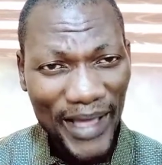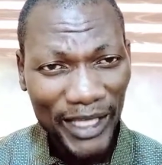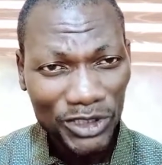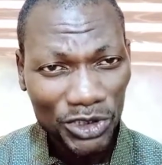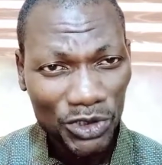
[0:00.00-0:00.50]

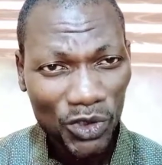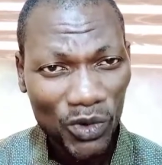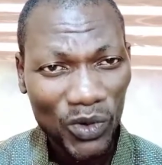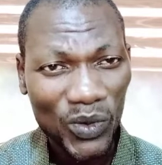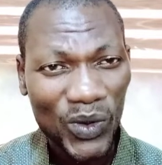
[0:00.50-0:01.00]

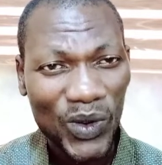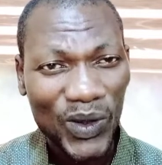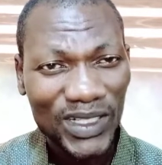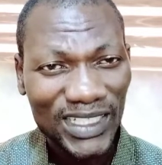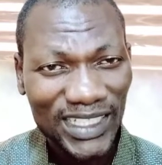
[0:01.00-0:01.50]
ensure
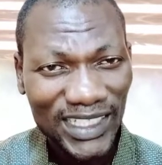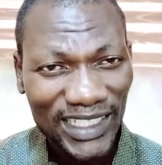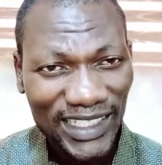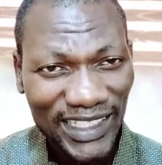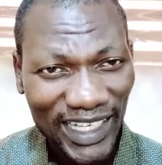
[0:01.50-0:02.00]

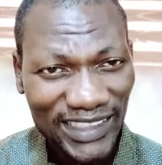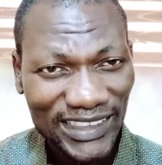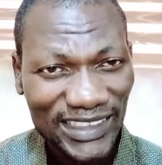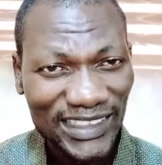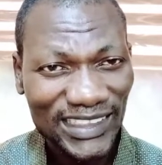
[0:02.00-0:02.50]
that
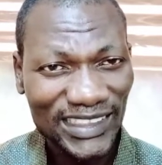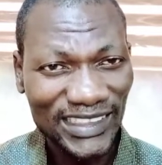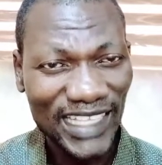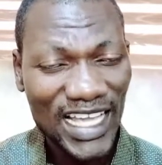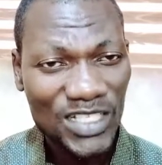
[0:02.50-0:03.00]

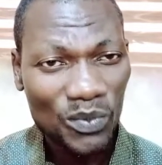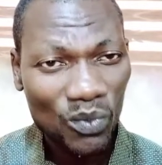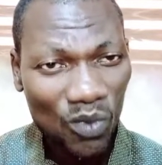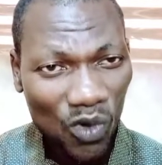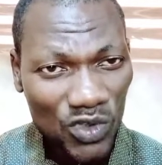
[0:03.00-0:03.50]
there is
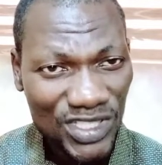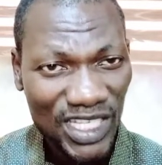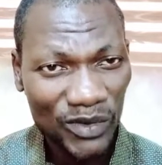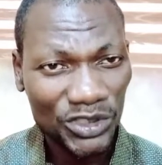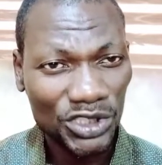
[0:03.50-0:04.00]
more
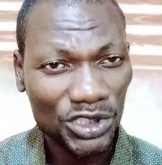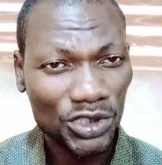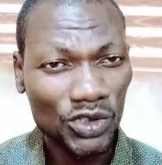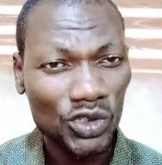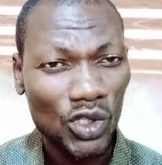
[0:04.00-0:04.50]

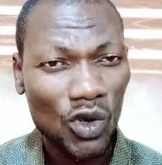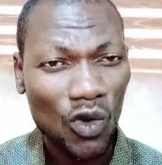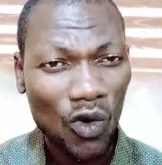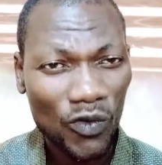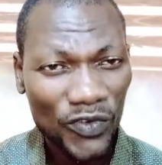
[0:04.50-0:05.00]
secretion
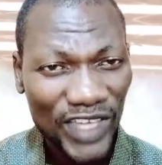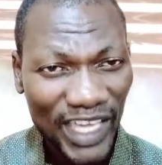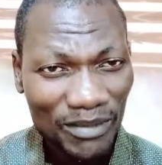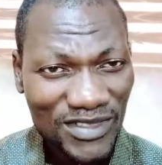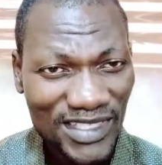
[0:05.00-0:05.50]
of
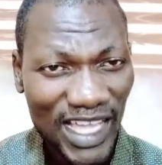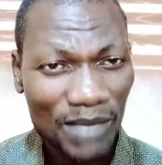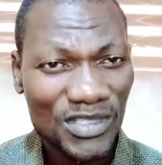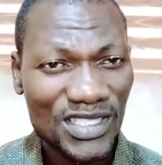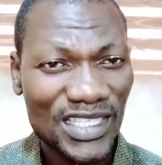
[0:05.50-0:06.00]

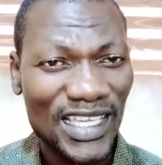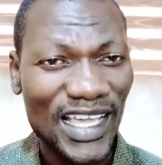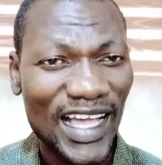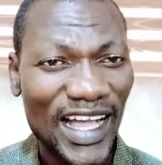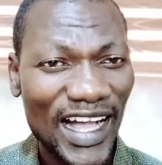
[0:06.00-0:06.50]
enzymes
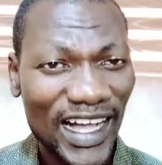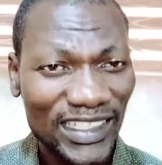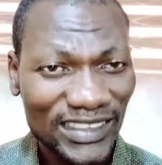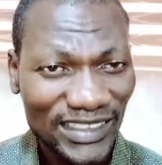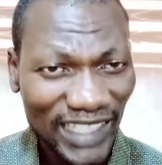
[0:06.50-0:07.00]

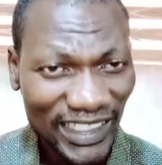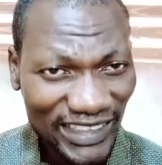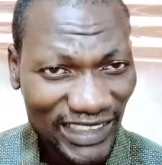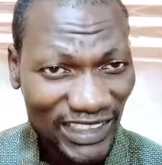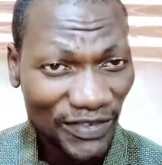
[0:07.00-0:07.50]
and
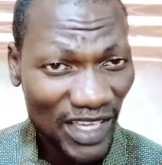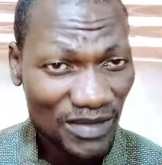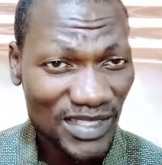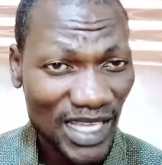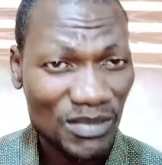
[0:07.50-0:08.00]
digestive
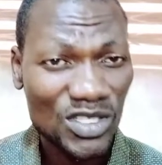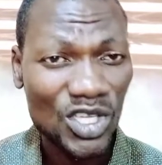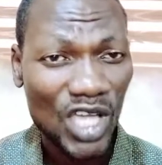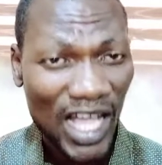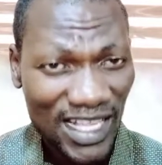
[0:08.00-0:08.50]
enzymes
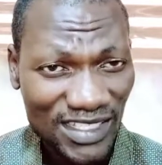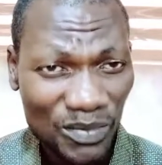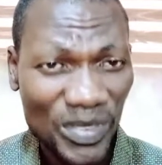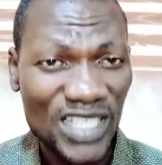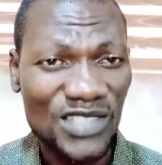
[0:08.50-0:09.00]
as the
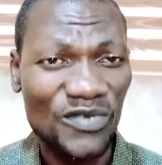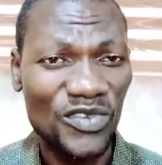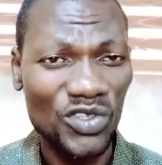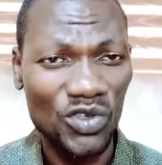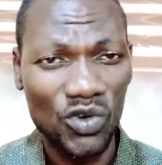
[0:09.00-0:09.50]
birds
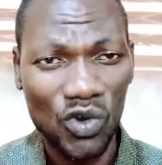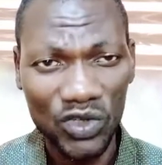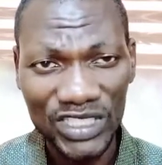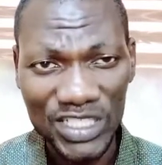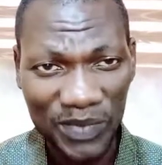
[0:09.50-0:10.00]
feed on
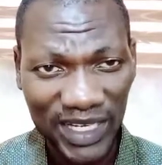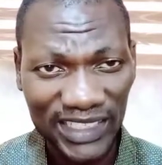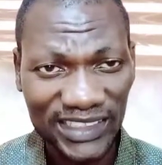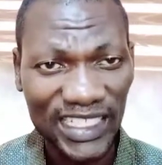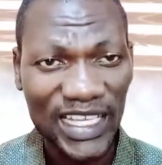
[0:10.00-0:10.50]
this
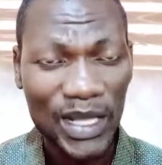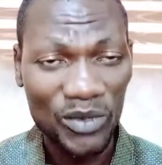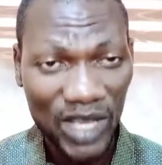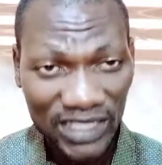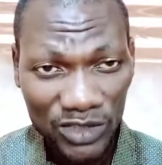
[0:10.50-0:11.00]
pellet.
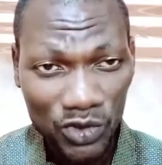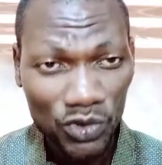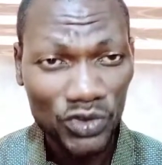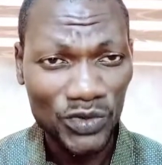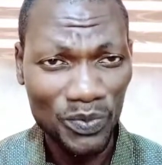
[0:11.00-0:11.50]
As I told
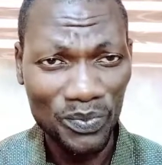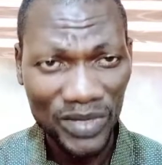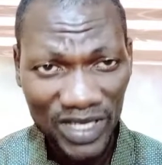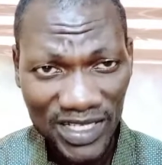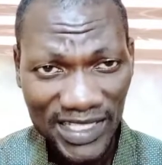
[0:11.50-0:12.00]
you,
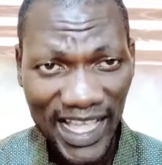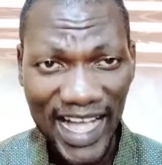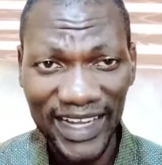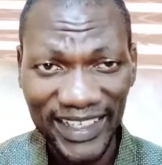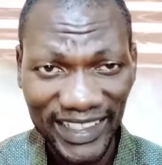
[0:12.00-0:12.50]
birds
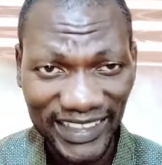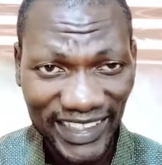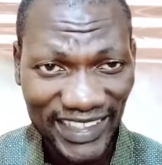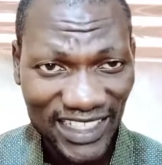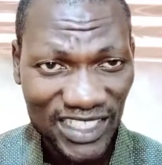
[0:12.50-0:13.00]
are grain
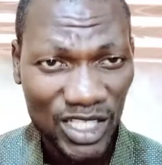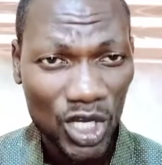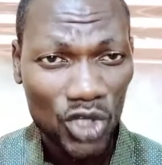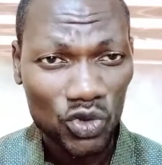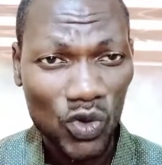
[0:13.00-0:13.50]
eaters.
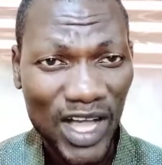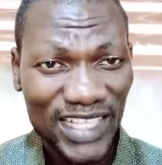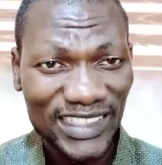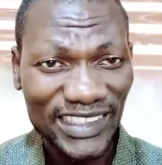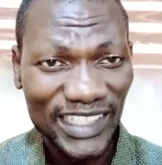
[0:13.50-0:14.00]
So,
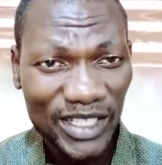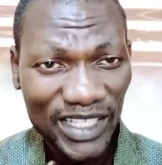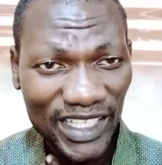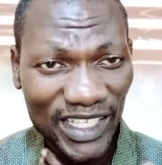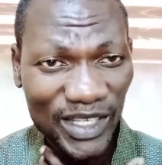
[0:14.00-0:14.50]
and
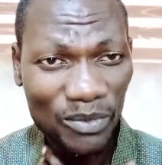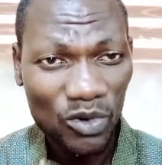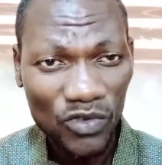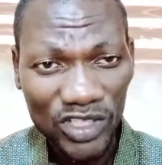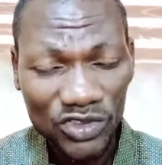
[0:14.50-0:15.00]
the
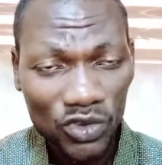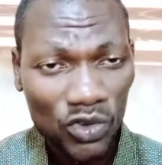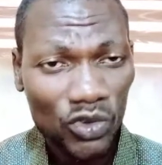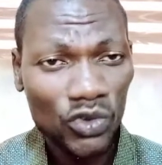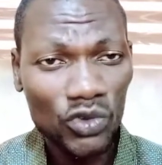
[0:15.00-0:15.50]

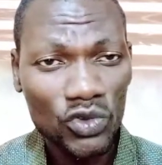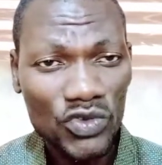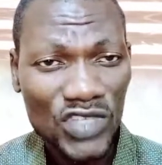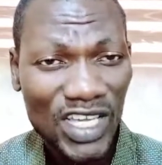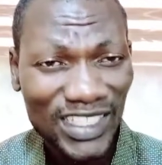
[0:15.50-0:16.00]

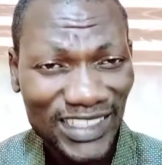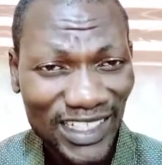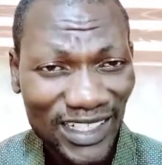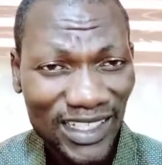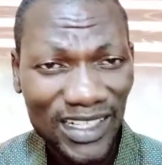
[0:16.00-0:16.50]
proventriculus,
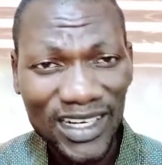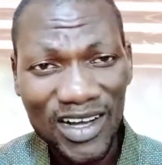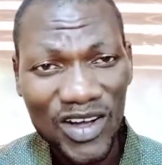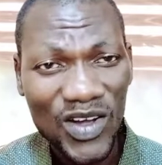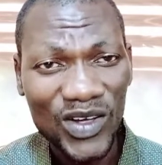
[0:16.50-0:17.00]

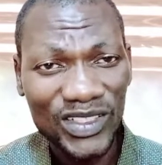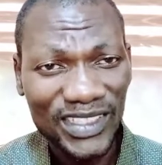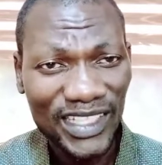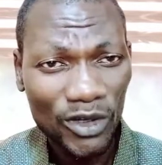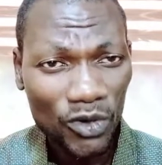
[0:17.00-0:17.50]

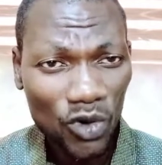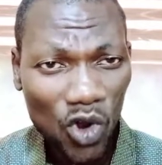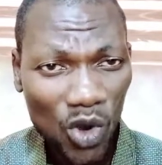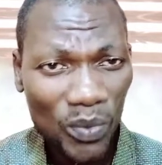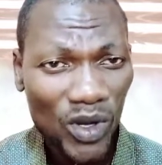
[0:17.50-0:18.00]
the
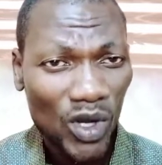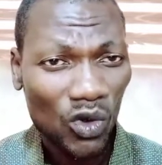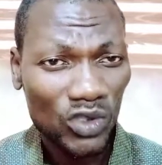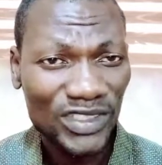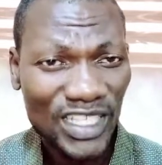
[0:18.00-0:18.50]
crop
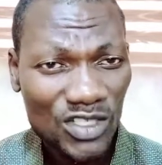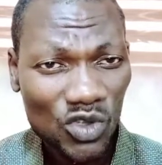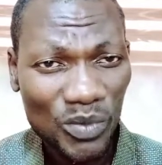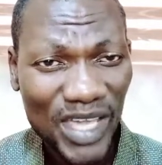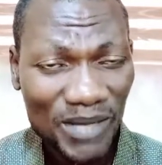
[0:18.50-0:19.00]
contains
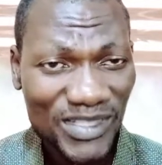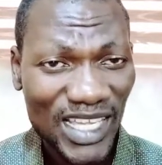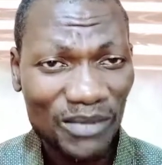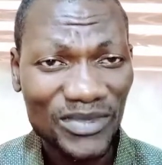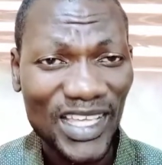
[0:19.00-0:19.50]
some
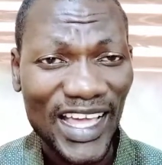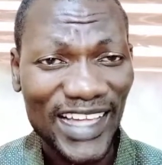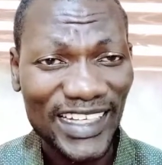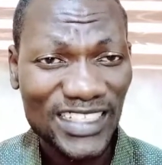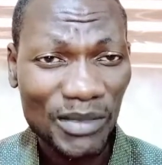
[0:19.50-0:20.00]
enzyme
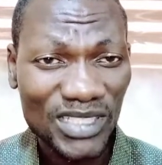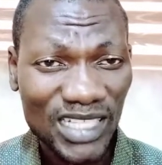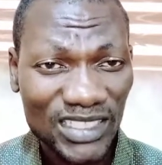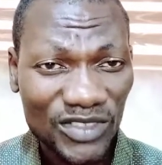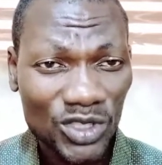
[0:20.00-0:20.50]
and enzymatic
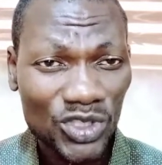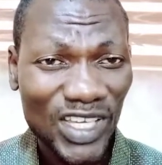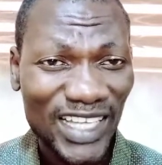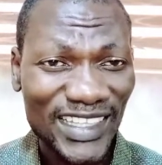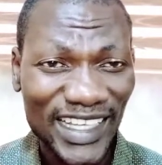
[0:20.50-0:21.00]
activity
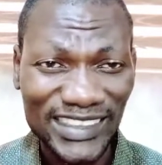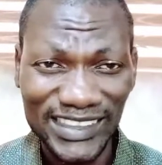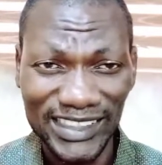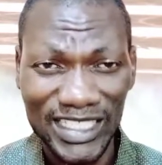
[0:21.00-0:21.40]
that